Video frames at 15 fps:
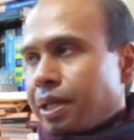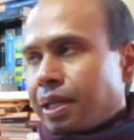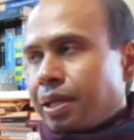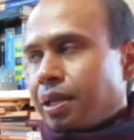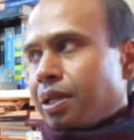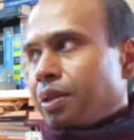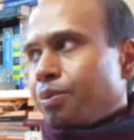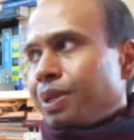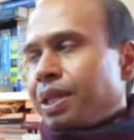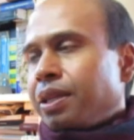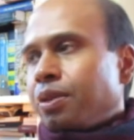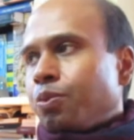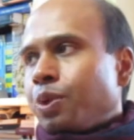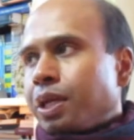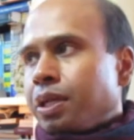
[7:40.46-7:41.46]
and then I'm
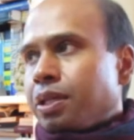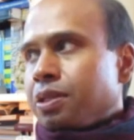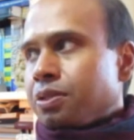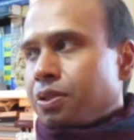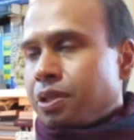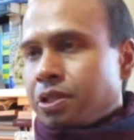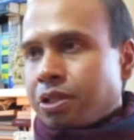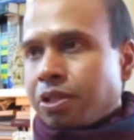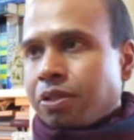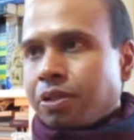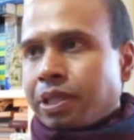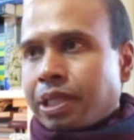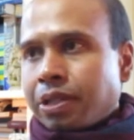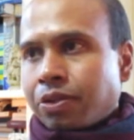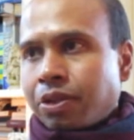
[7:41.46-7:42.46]
in the oneness, the
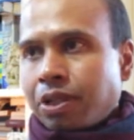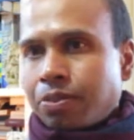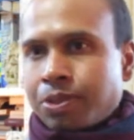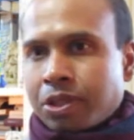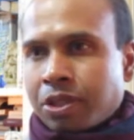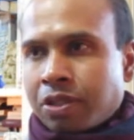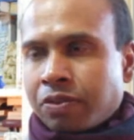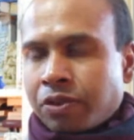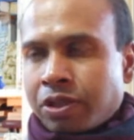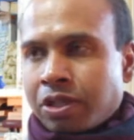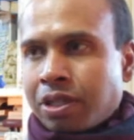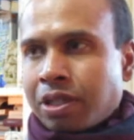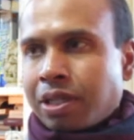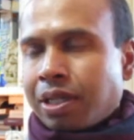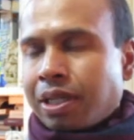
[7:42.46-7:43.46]
eternal now, and the
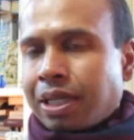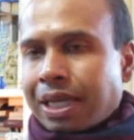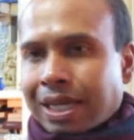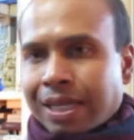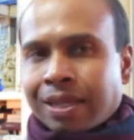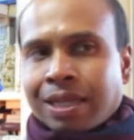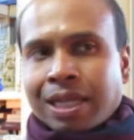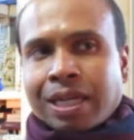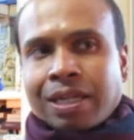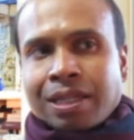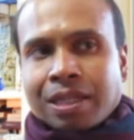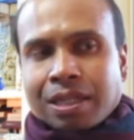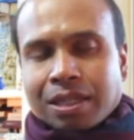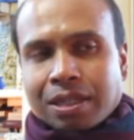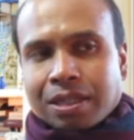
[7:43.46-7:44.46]
observer. And
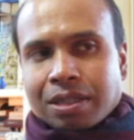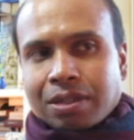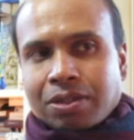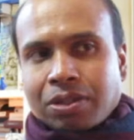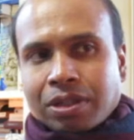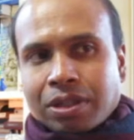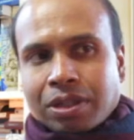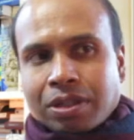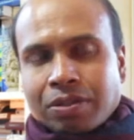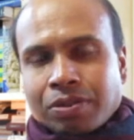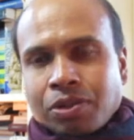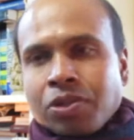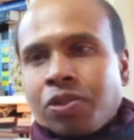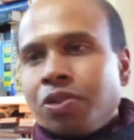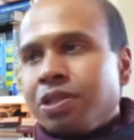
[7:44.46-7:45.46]
then
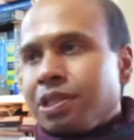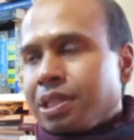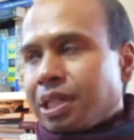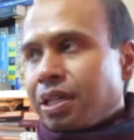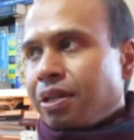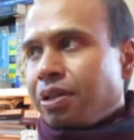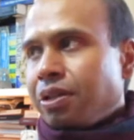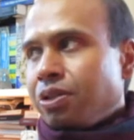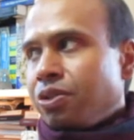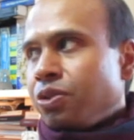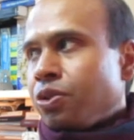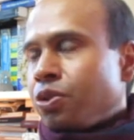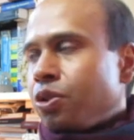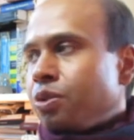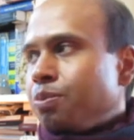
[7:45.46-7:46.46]
you could say,
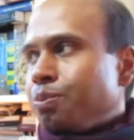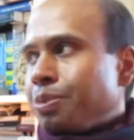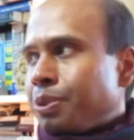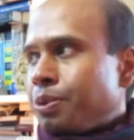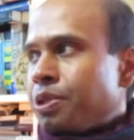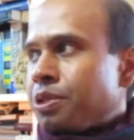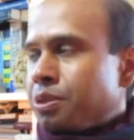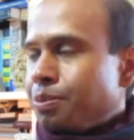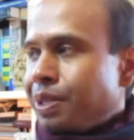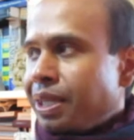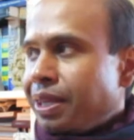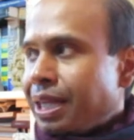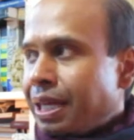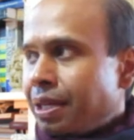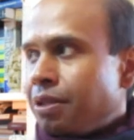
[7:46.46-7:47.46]
you could
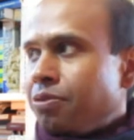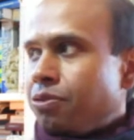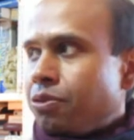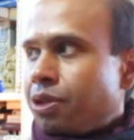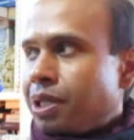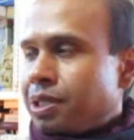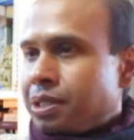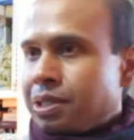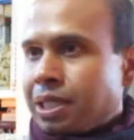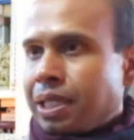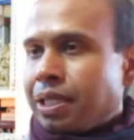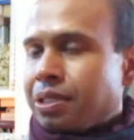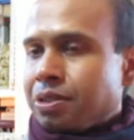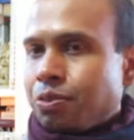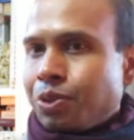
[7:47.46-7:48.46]
possibly then write a
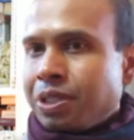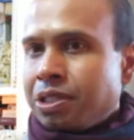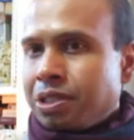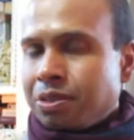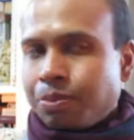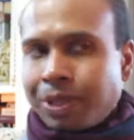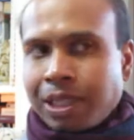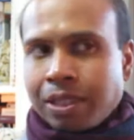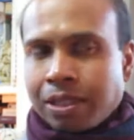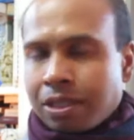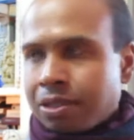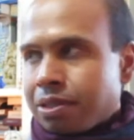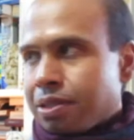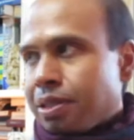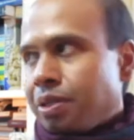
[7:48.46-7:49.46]
text when she's
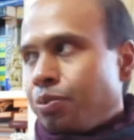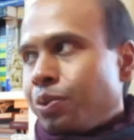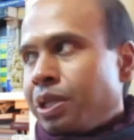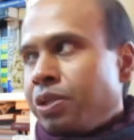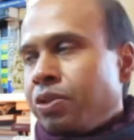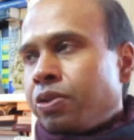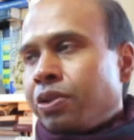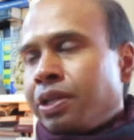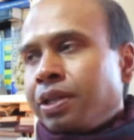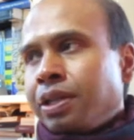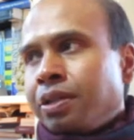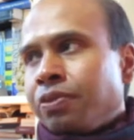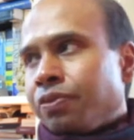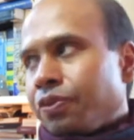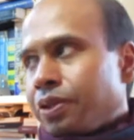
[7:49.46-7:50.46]
meaningless and when you're in
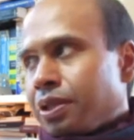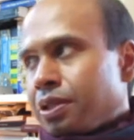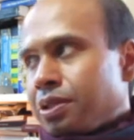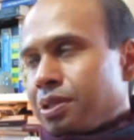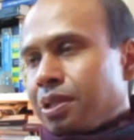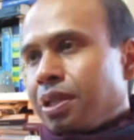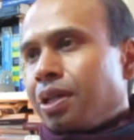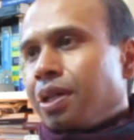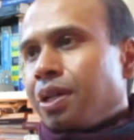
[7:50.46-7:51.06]
the infinite.